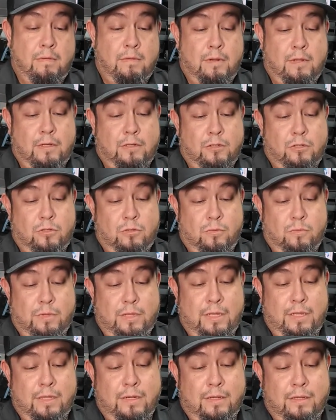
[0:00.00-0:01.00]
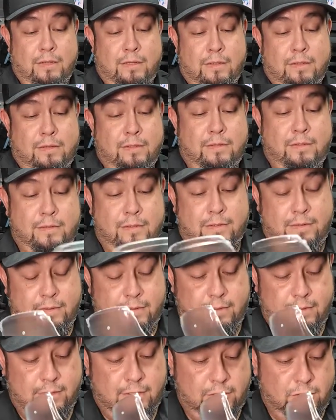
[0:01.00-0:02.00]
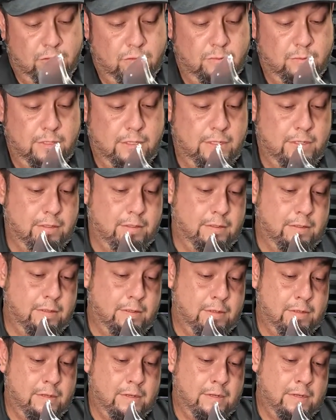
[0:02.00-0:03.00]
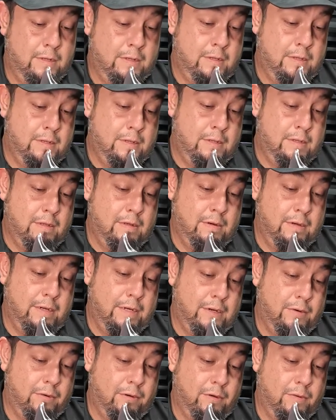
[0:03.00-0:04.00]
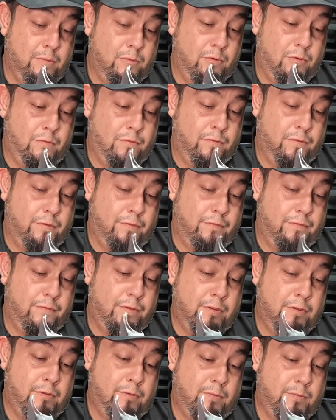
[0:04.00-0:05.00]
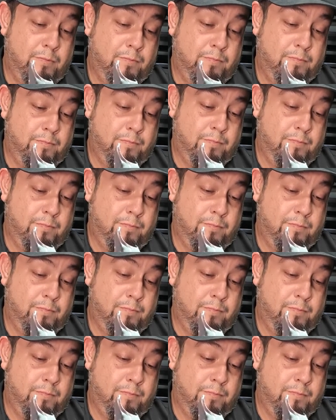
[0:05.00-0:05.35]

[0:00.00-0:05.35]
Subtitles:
Not too bad. Not too bad. Alright, now we're going to move the film,